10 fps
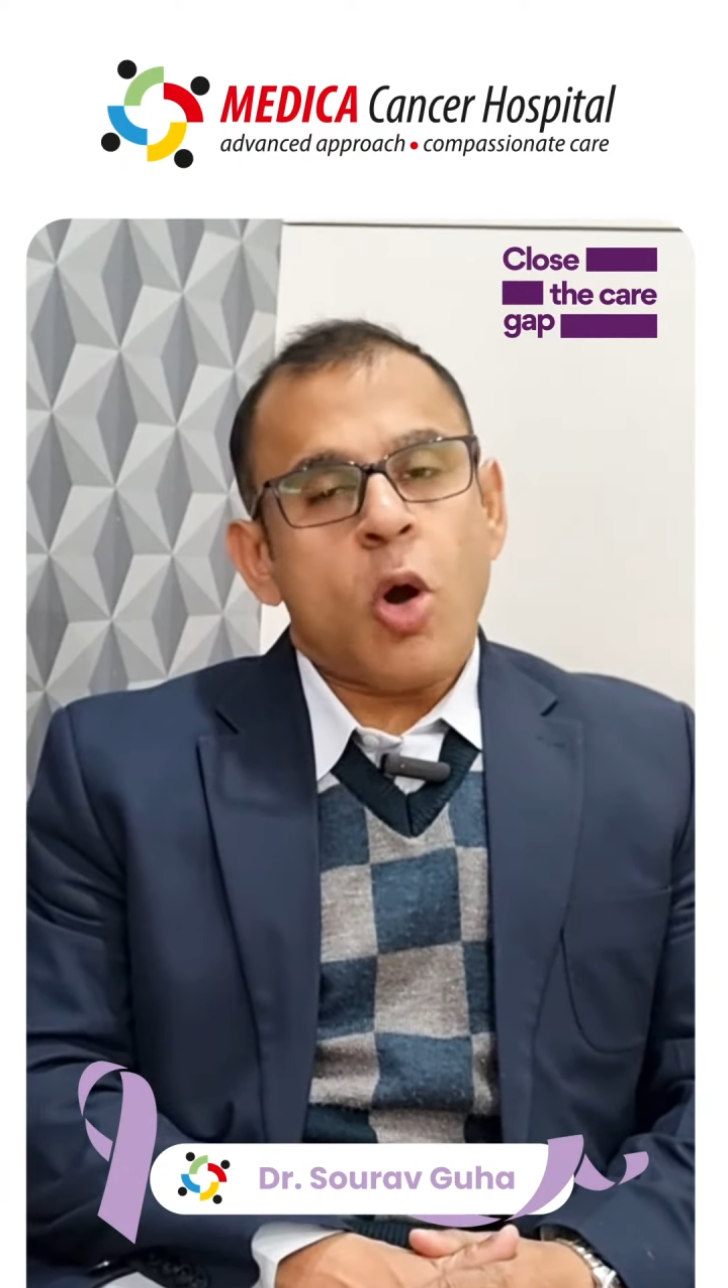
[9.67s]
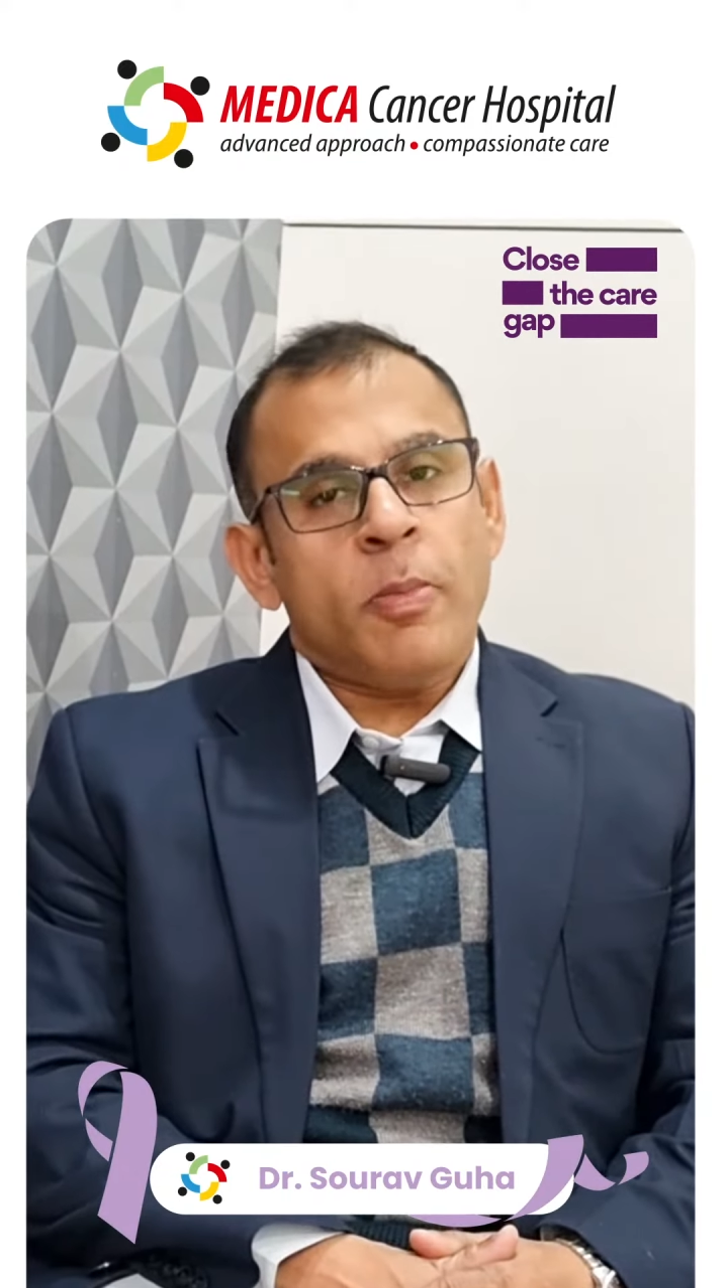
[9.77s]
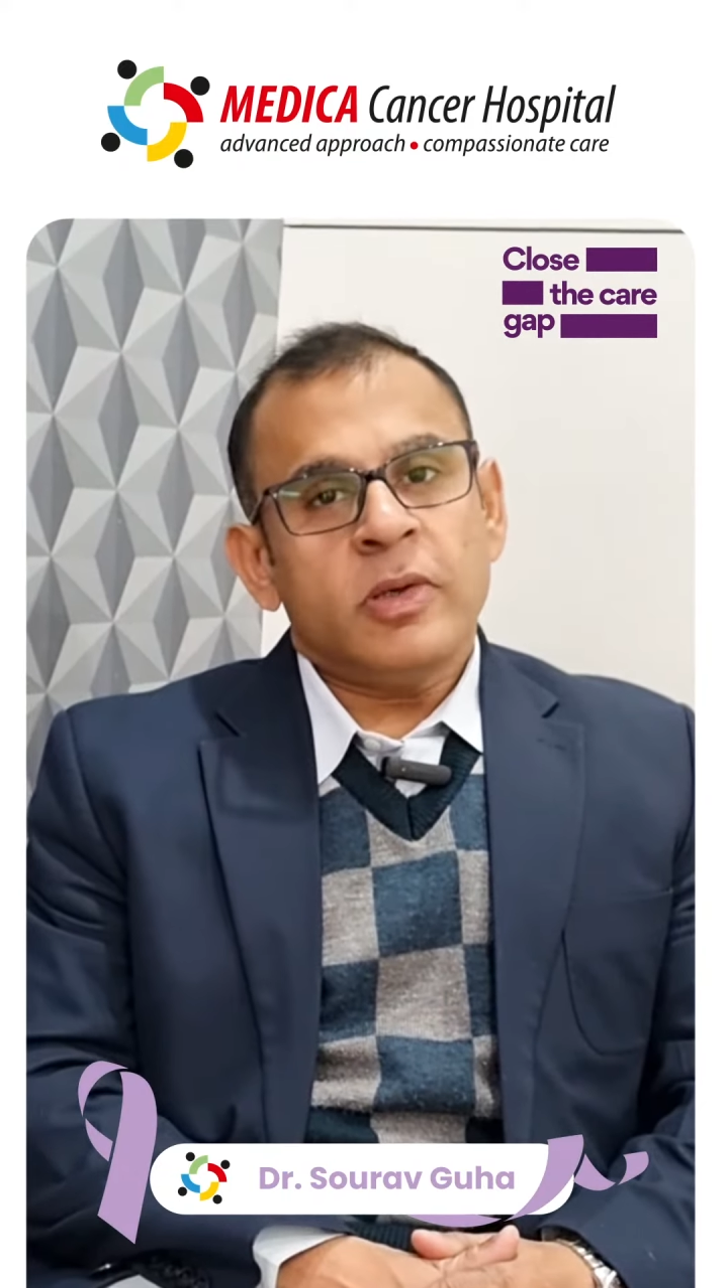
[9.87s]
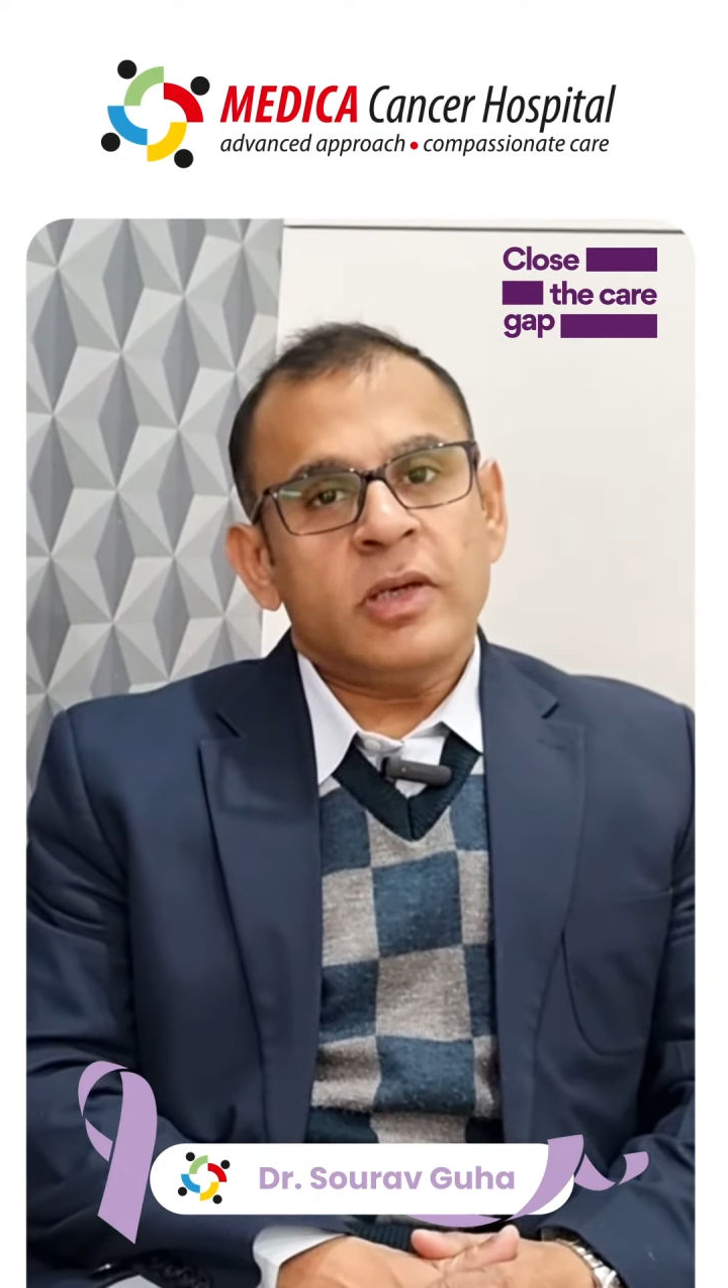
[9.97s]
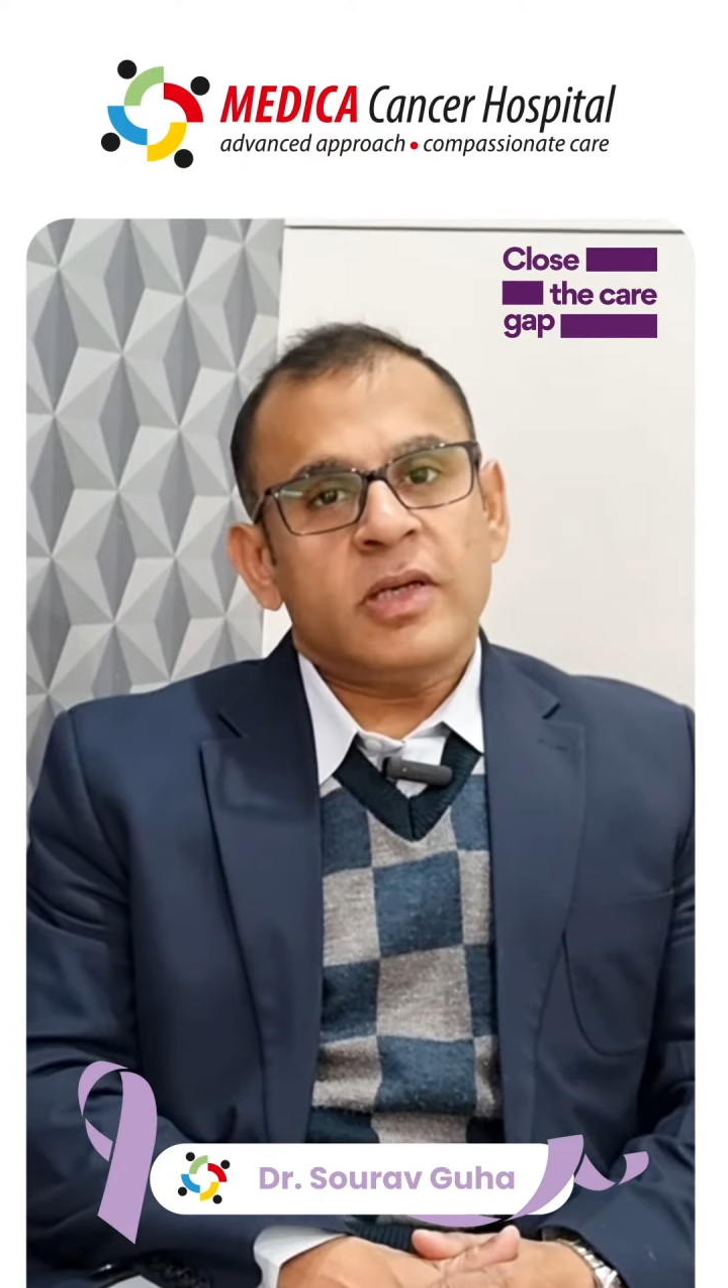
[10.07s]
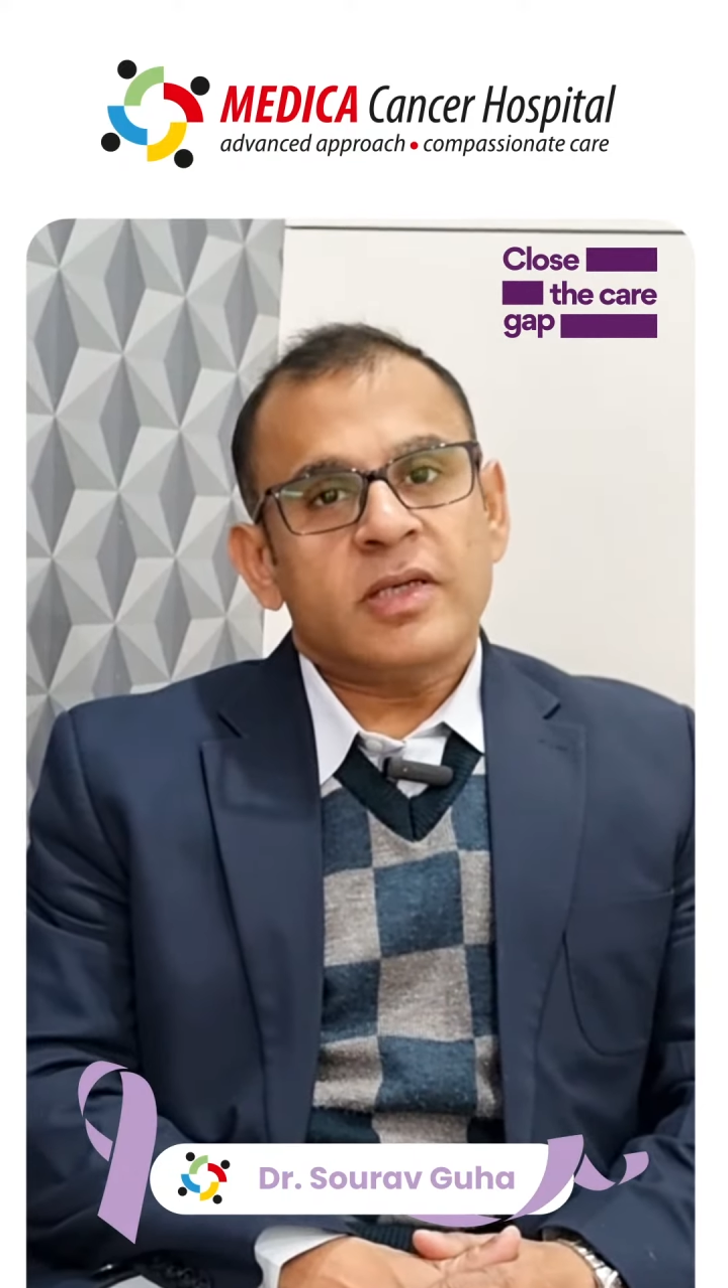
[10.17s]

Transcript: common